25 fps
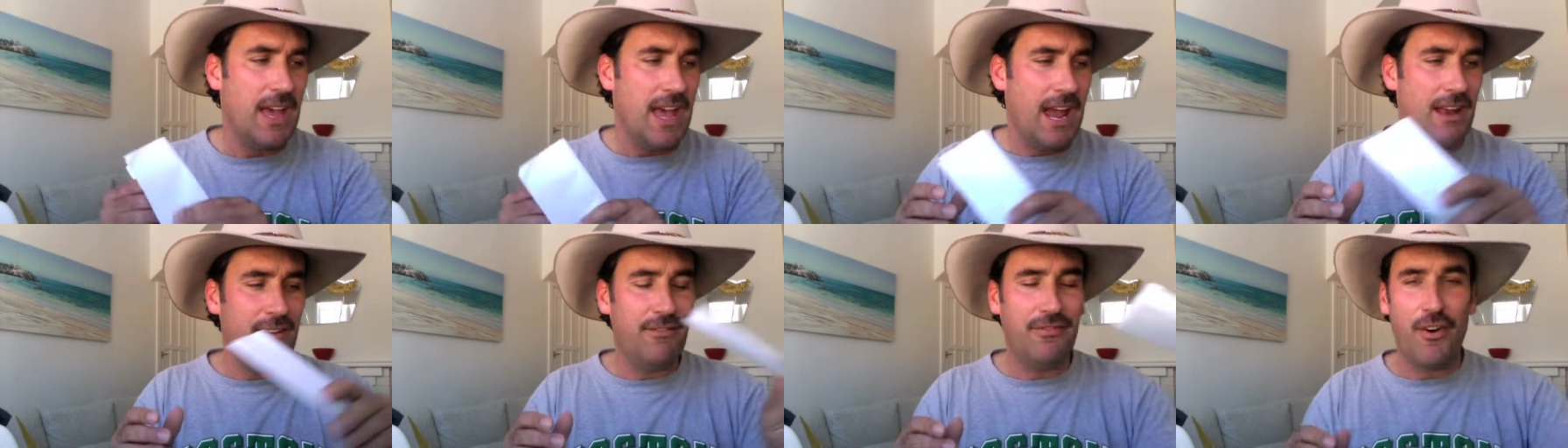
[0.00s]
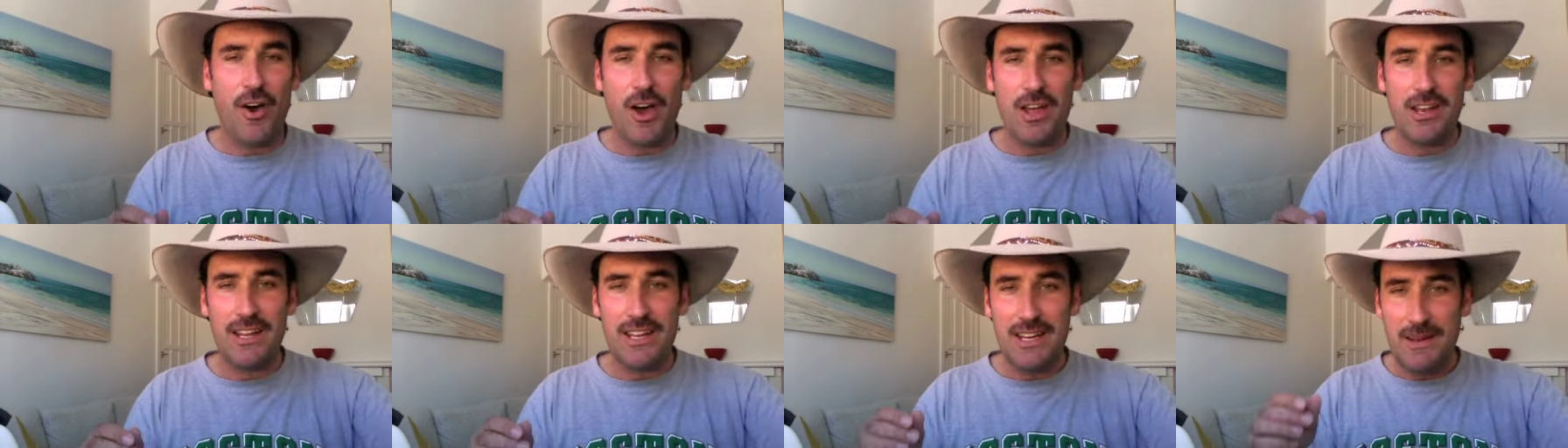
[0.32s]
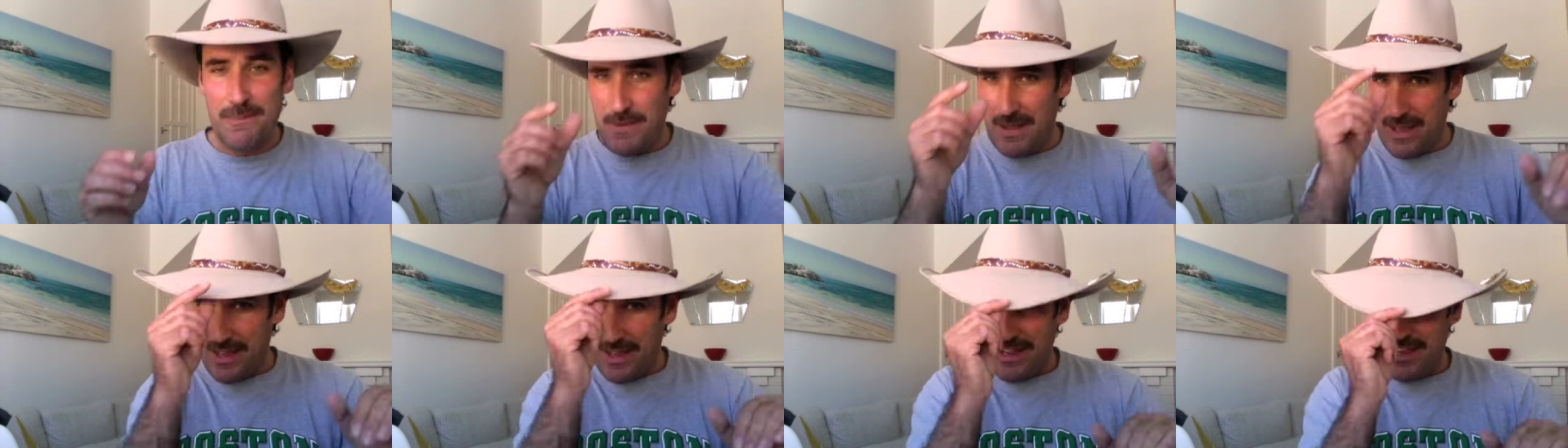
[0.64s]
And
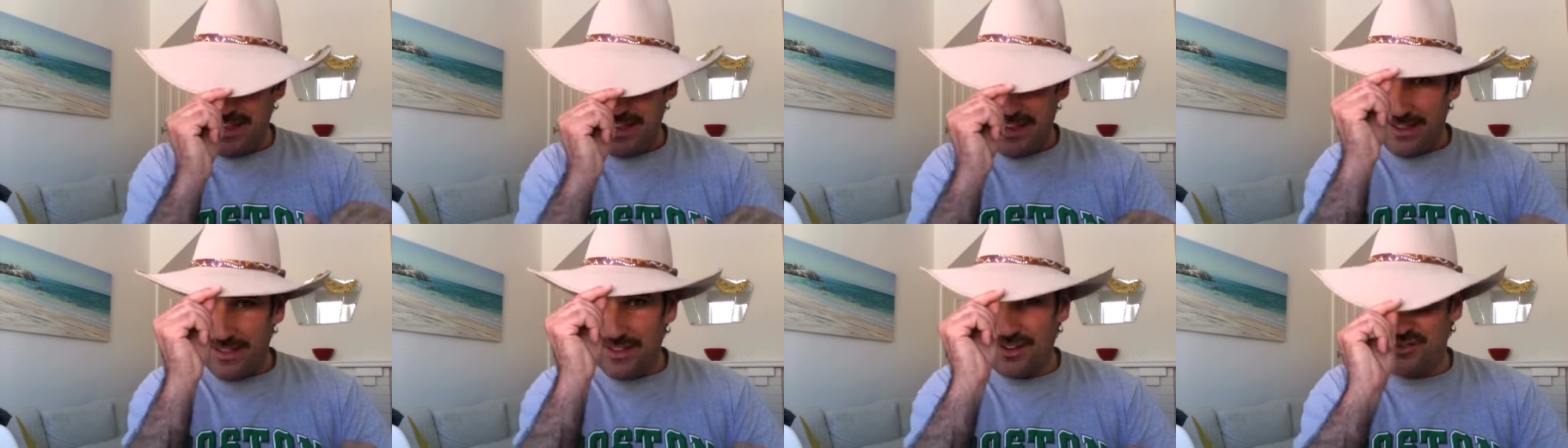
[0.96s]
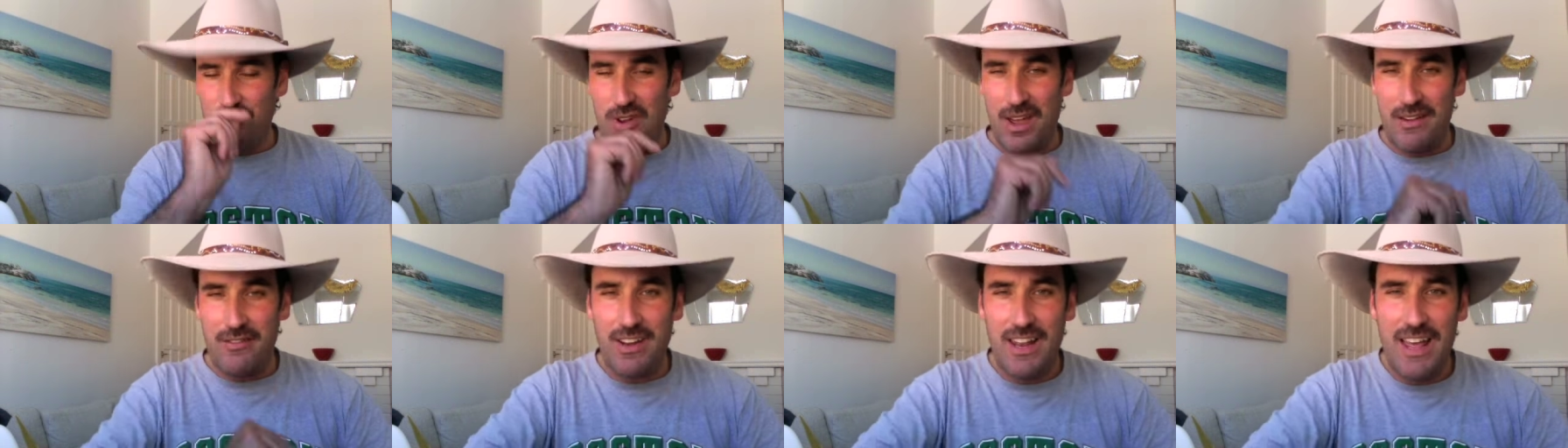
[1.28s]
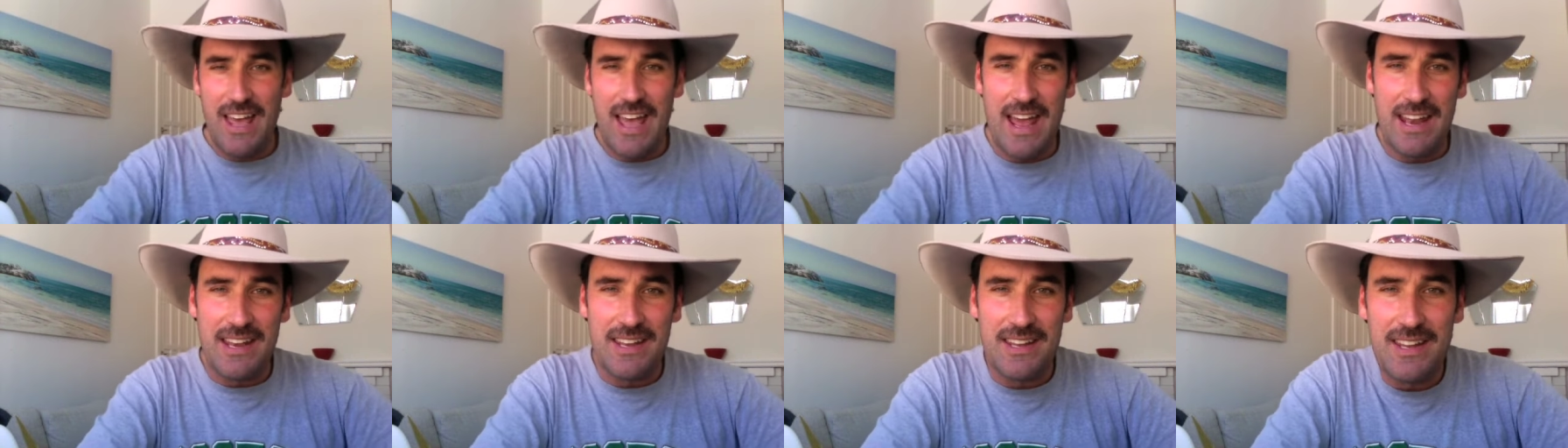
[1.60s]
finally, the travel
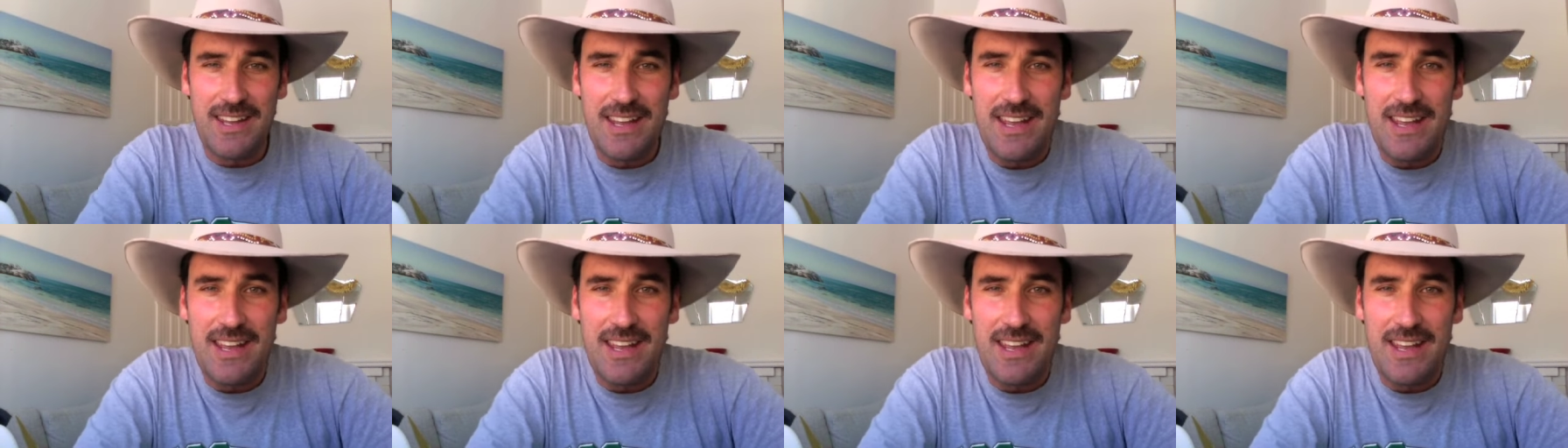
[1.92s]
hat.